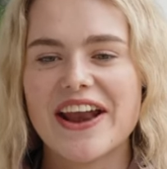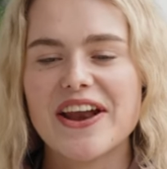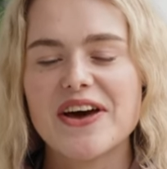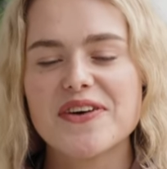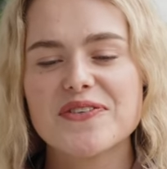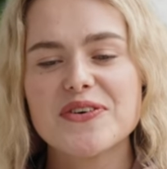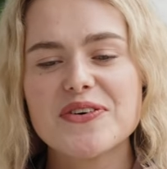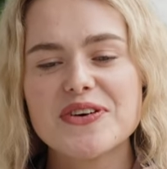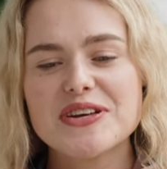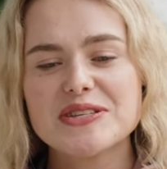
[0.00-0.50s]
And
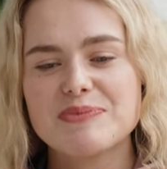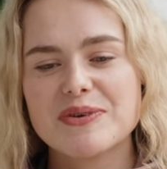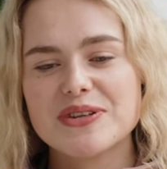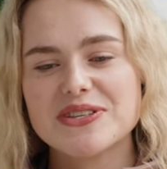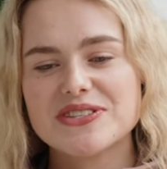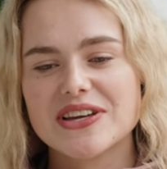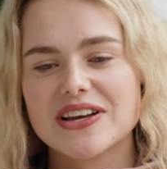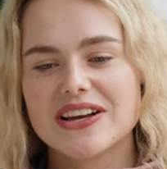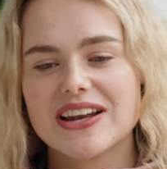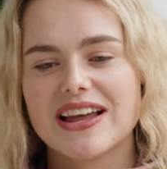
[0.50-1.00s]
I've always
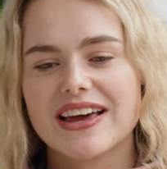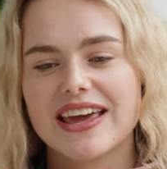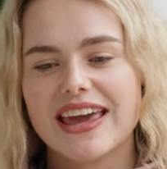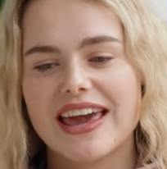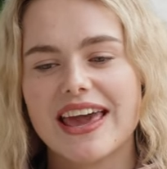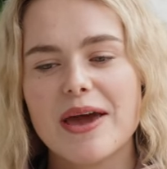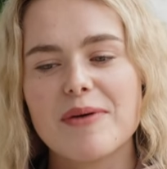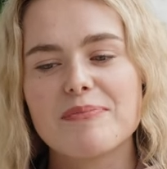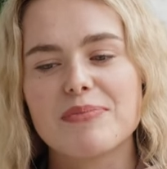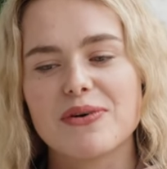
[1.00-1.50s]
been so
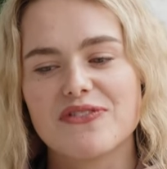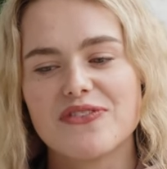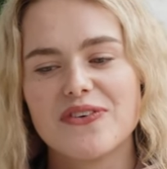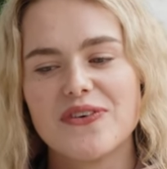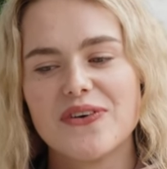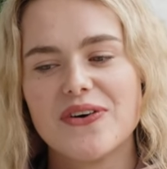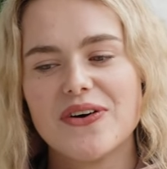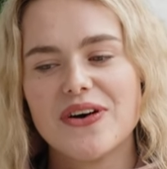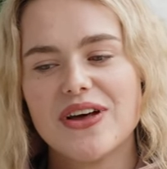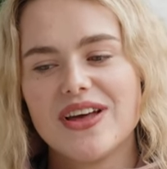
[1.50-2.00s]
lucky.
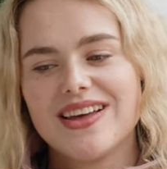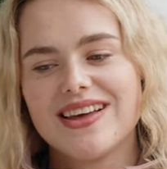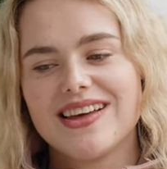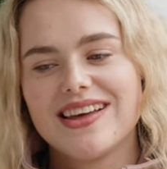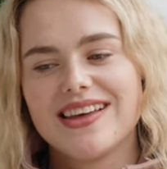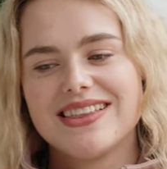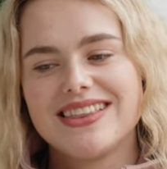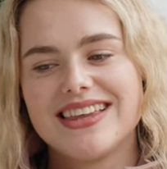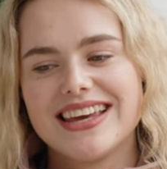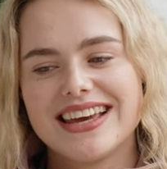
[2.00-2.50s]
Before
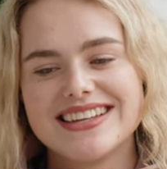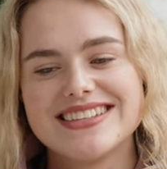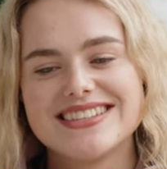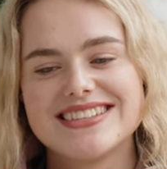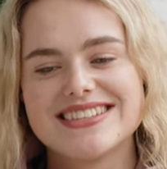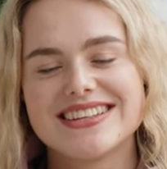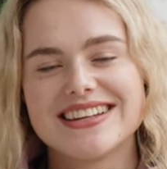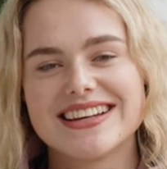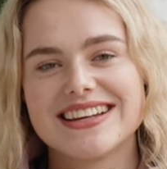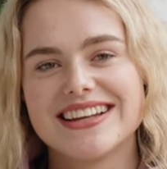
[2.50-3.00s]
the
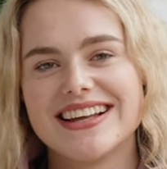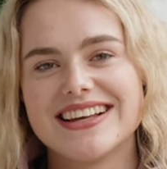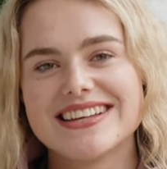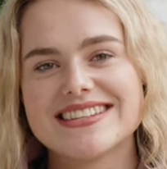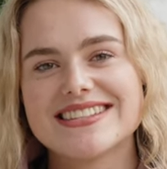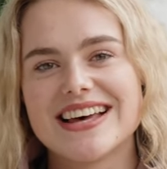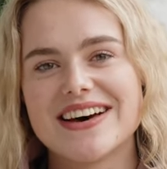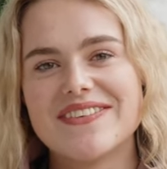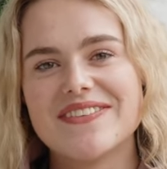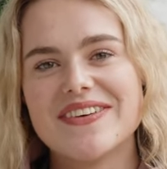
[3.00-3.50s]
incident
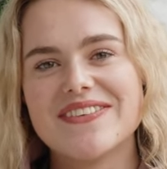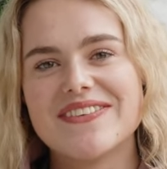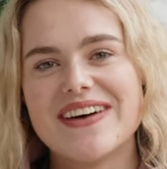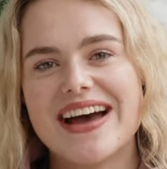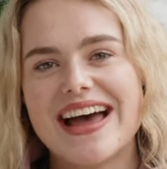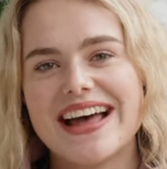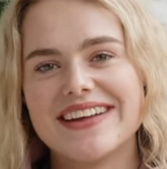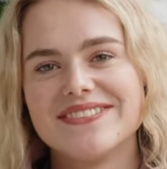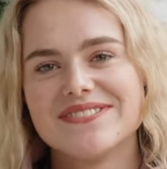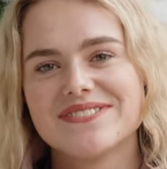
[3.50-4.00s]
last summer
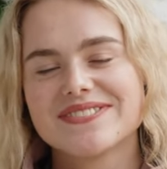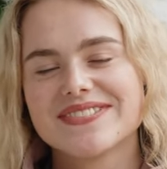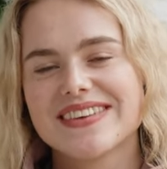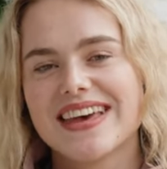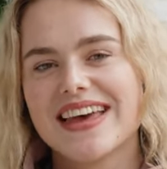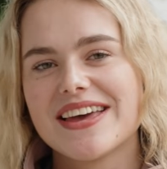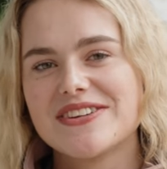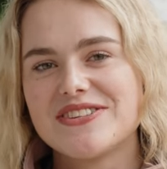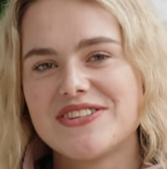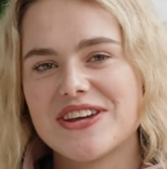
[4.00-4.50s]
where
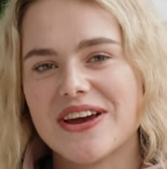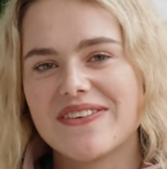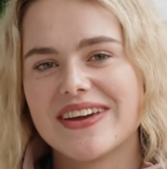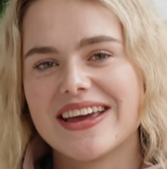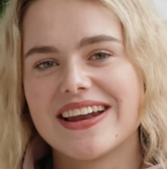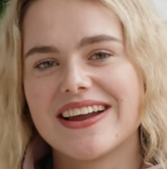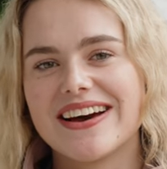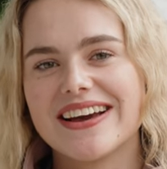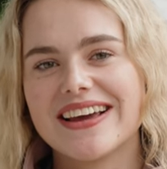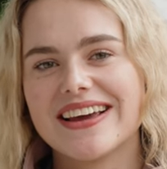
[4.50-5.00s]

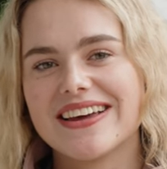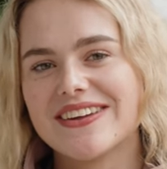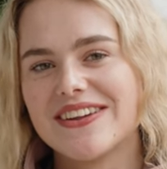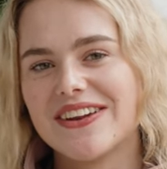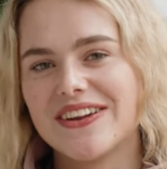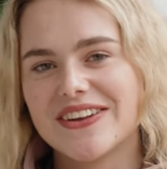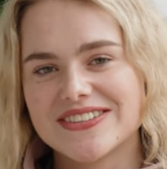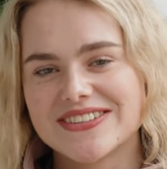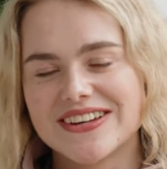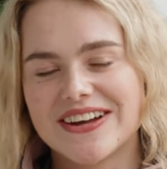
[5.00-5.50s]
Joey and I
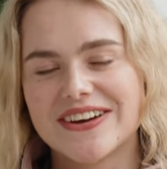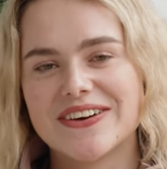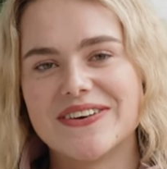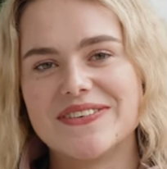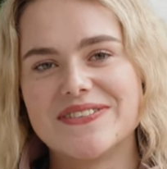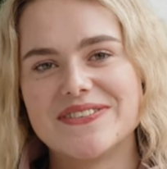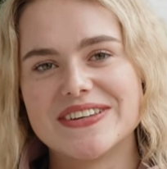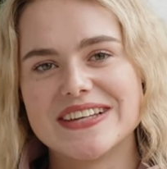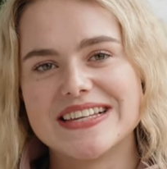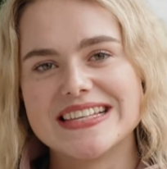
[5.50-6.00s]
lost our
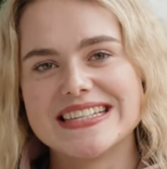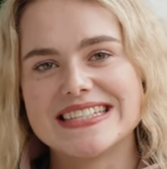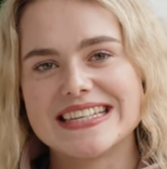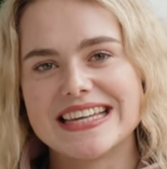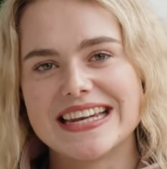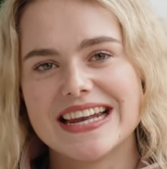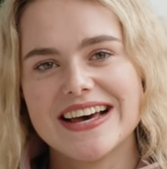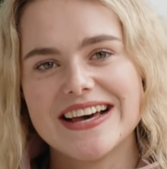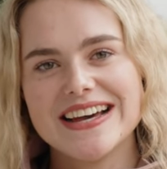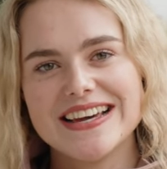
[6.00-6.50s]
confidence
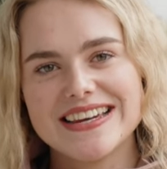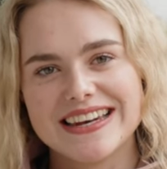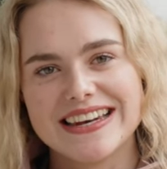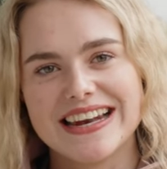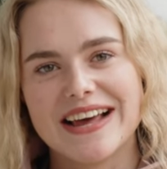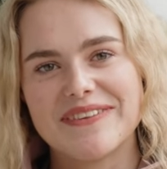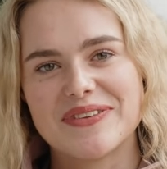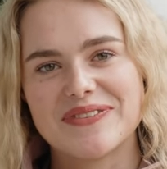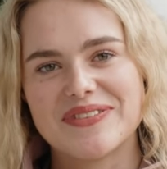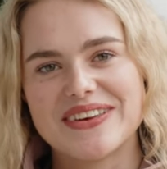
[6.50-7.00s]
and I
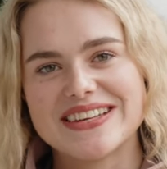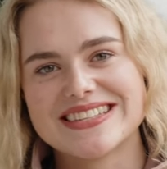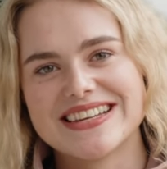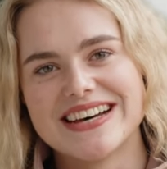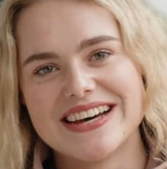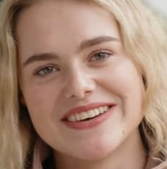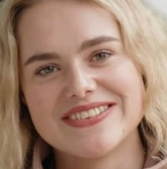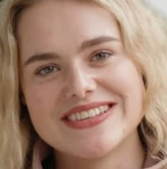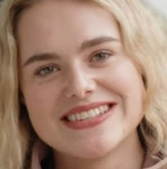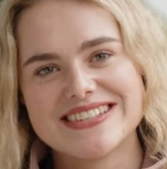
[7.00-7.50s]
didn't have the best
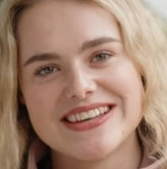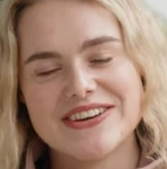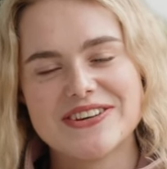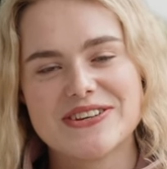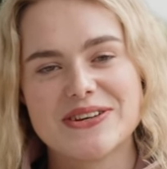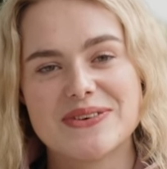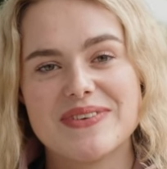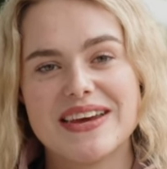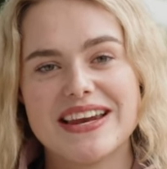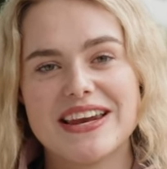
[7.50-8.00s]
time on
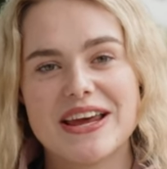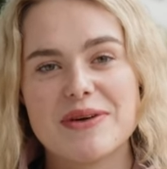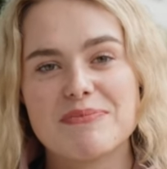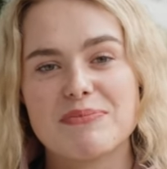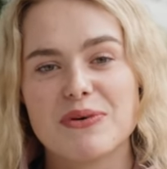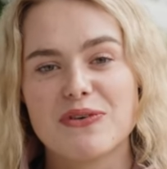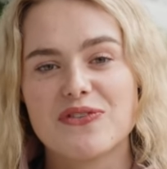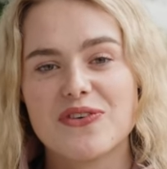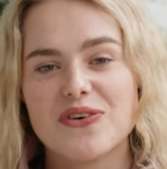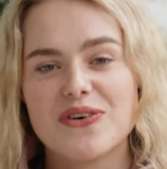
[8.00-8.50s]
social media,
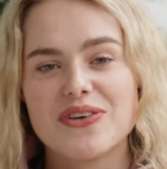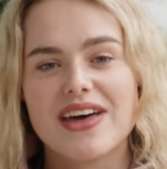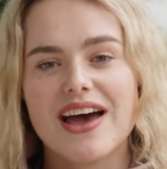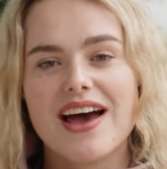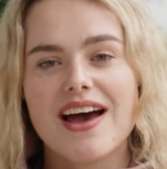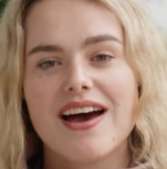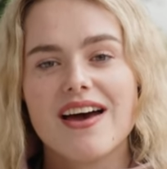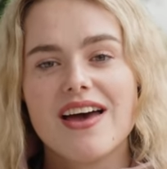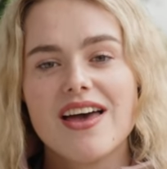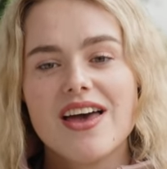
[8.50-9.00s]
before
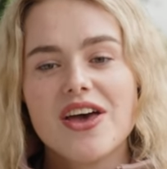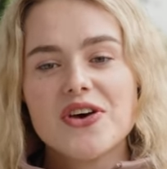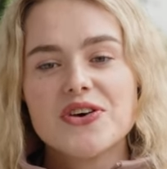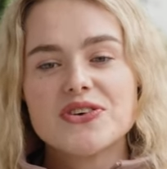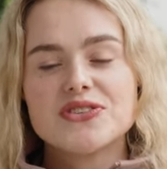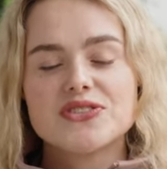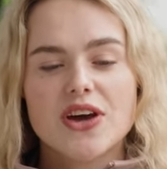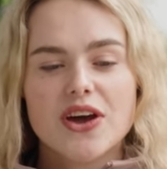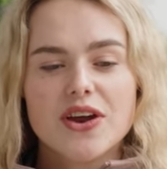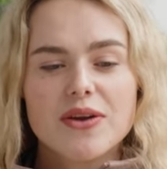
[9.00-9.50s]
that,
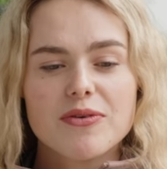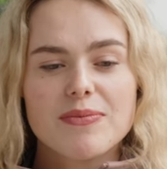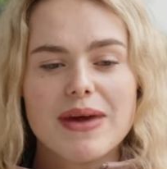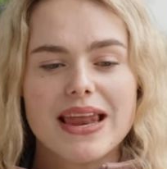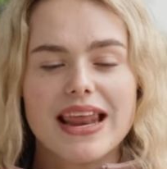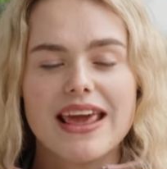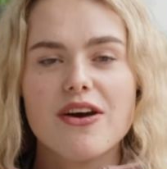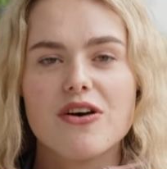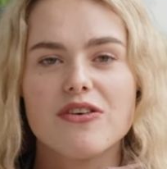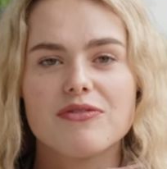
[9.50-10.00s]
so
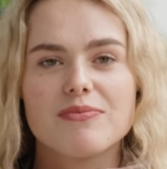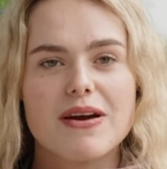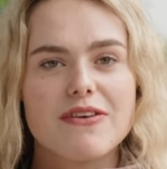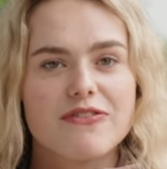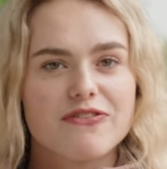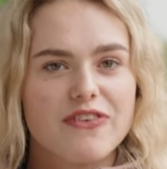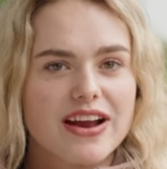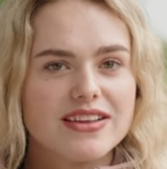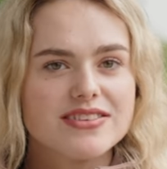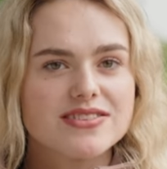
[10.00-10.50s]
many of my
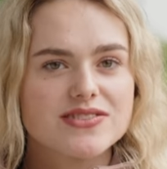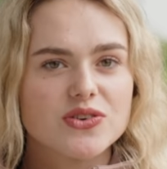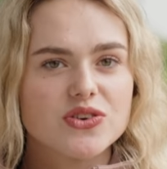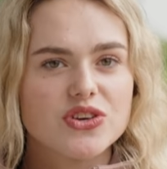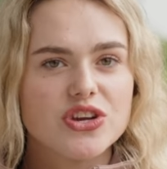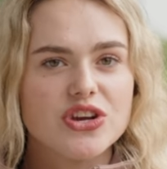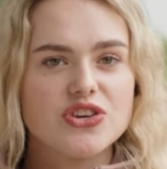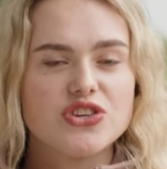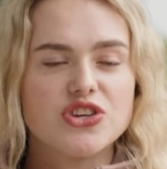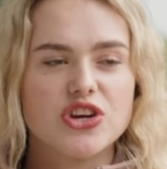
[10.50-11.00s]
friends on
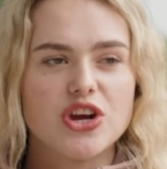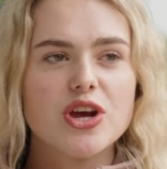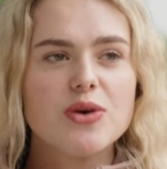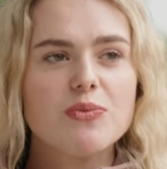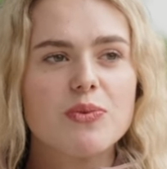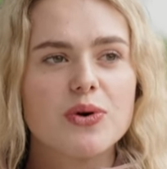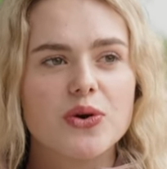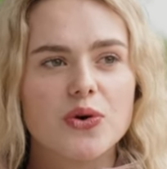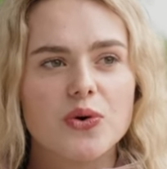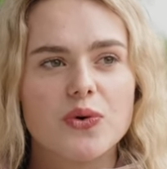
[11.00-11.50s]

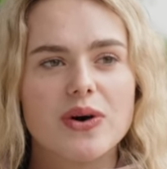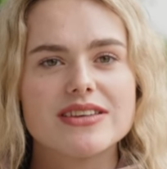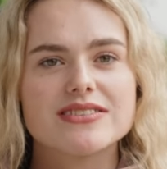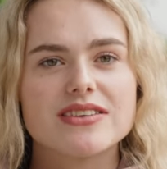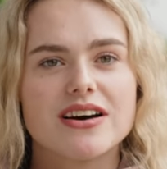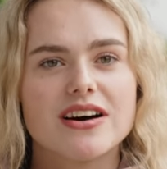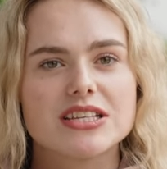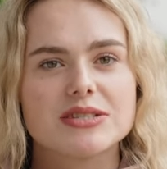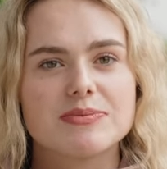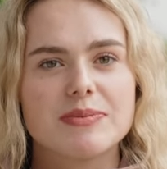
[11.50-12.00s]
YouTube would always
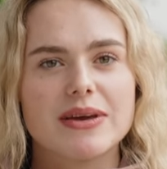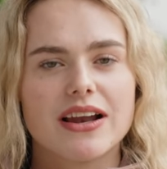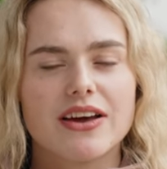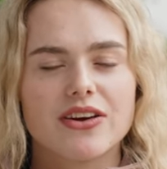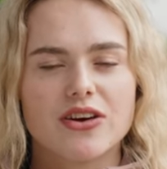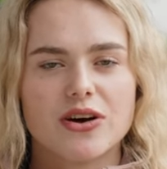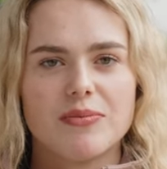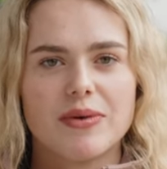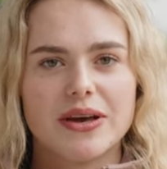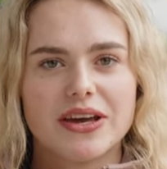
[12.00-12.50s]
ask me,
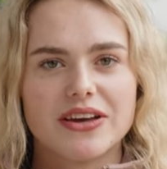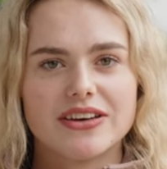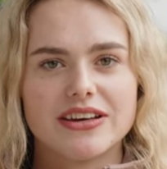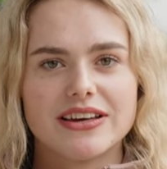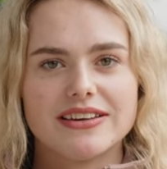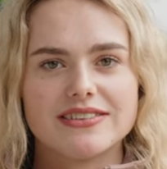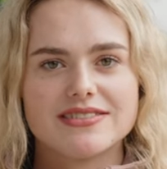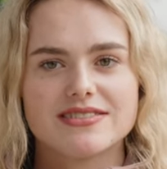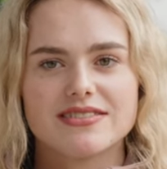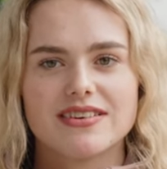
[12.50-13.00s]
like, oh my
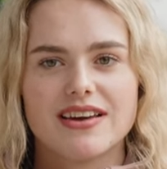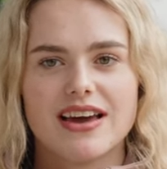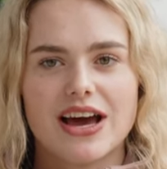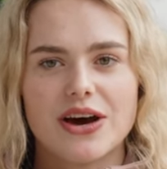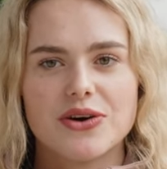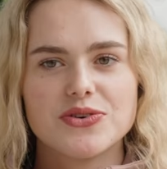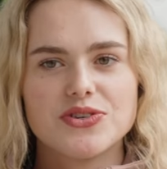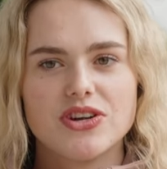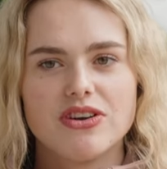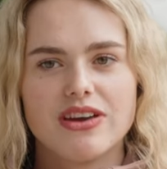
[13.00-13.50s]
goodness,
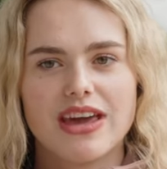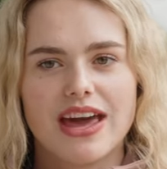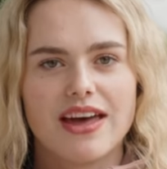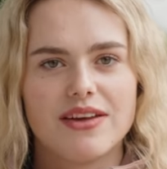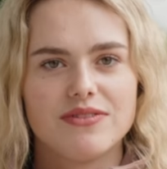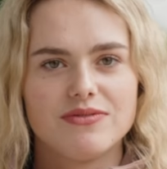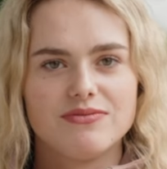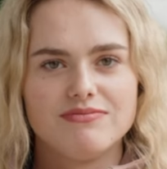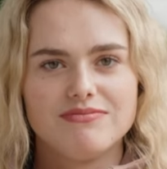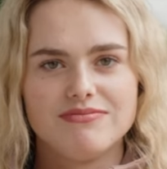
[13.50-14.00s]
how do you
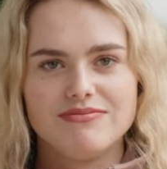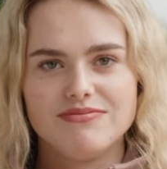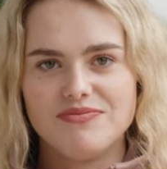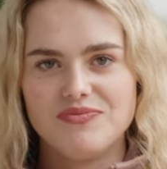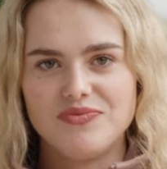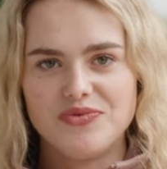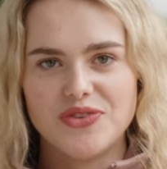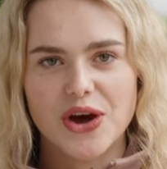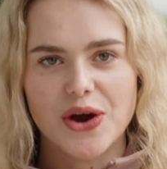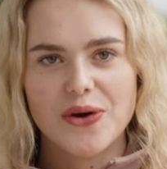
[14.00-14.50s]
get
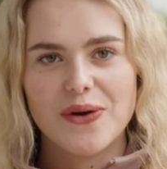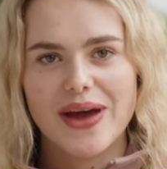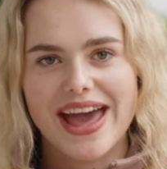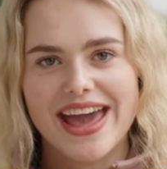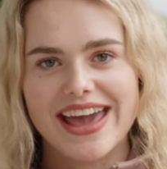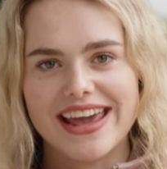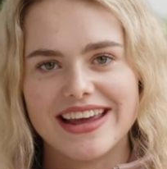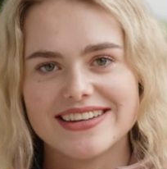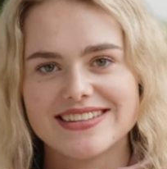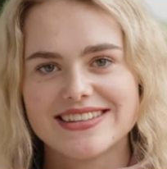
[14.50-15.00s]
no
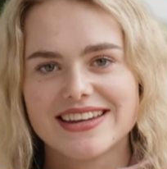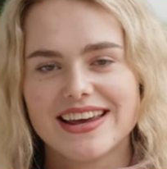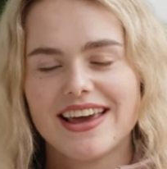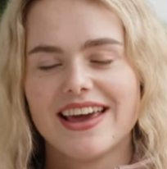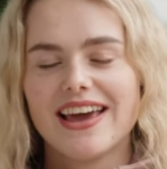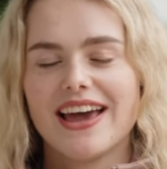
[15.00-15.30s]
hate?